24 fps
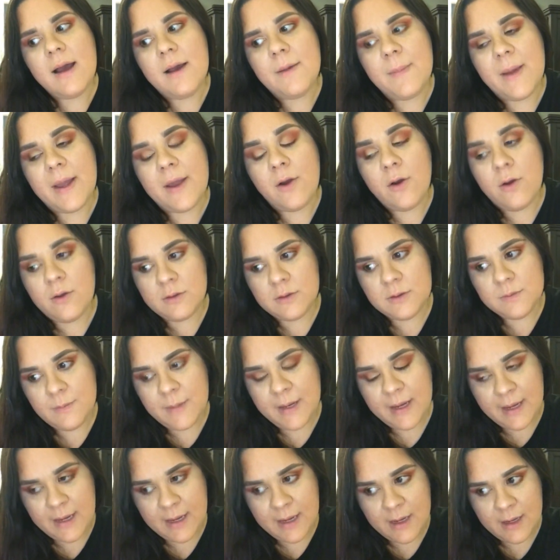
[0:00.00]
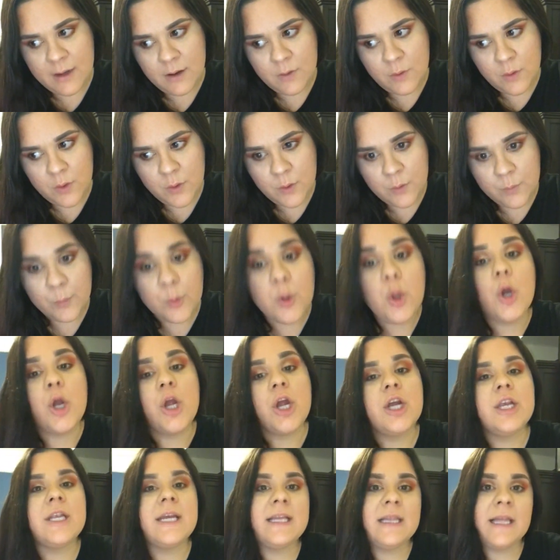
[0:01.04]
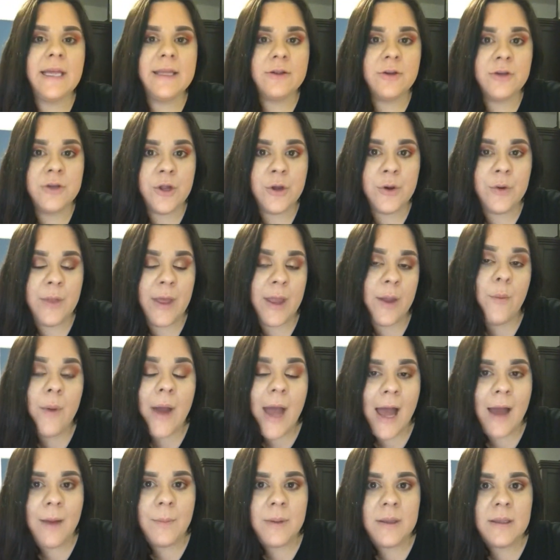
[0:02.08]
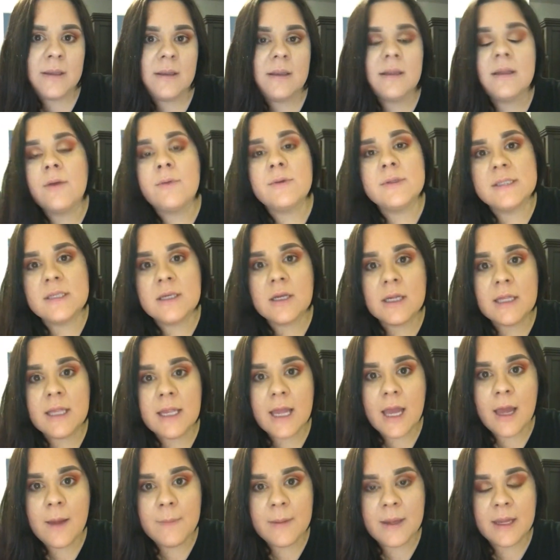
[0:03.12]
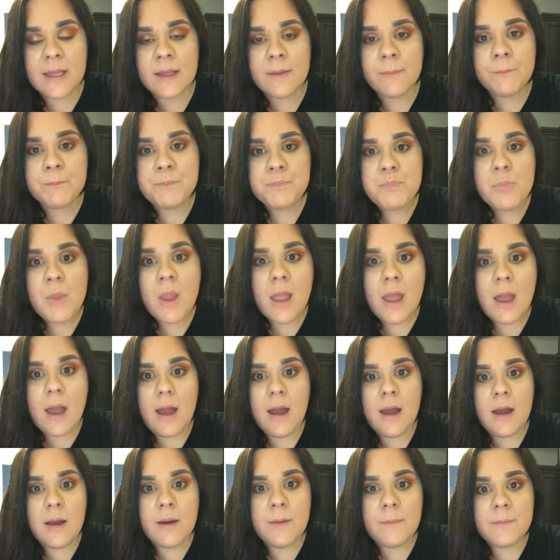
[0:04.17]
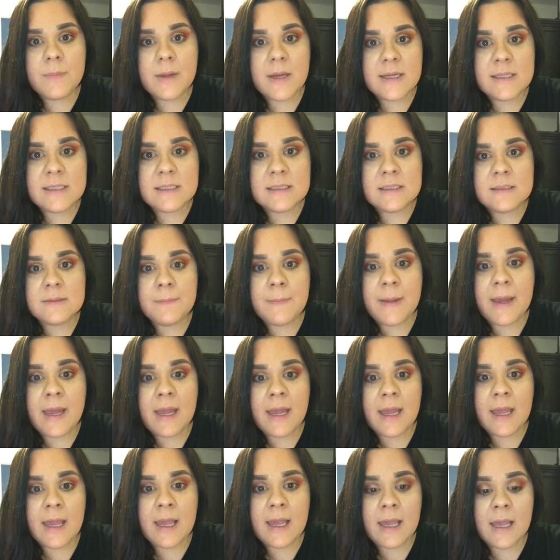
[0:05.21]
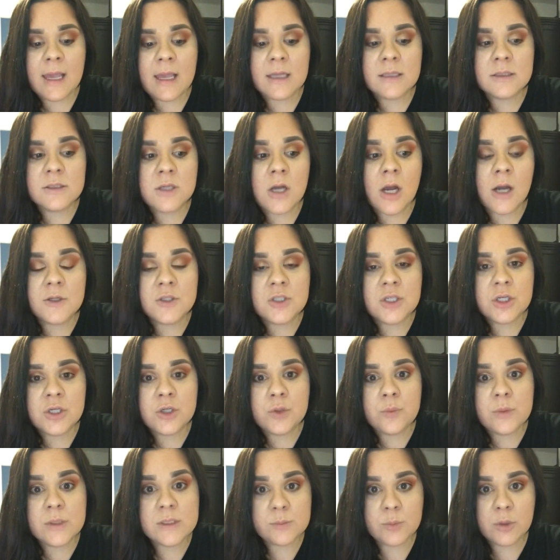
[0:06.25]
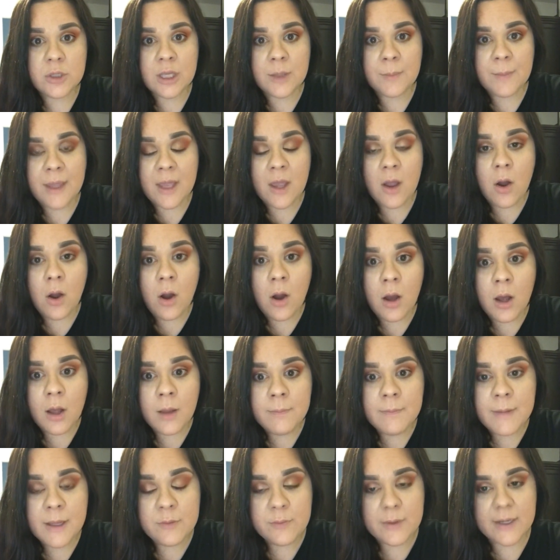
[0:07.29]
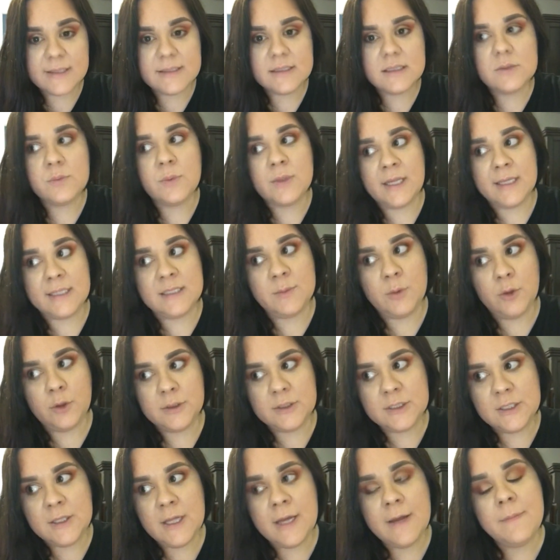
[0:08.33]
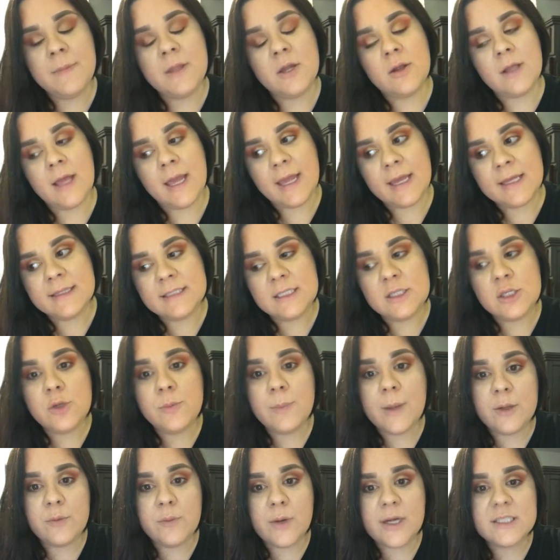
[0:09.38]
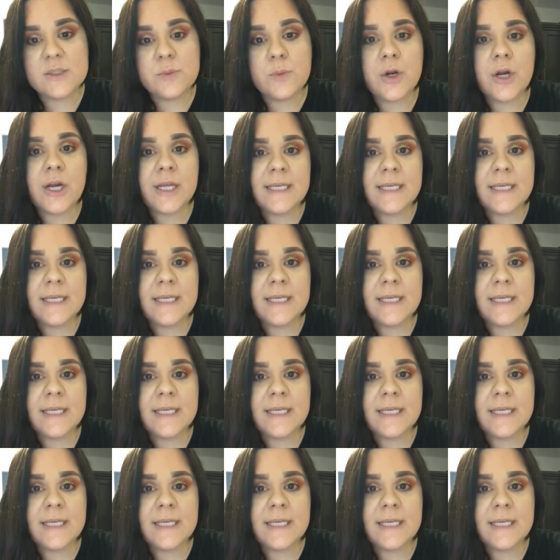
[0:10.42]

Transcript: I called my employer and I let them know like what happened, and I wasn't going to come in because my doctor was putting me on bed rest. When I spoke to them, they're like, continue bed rest.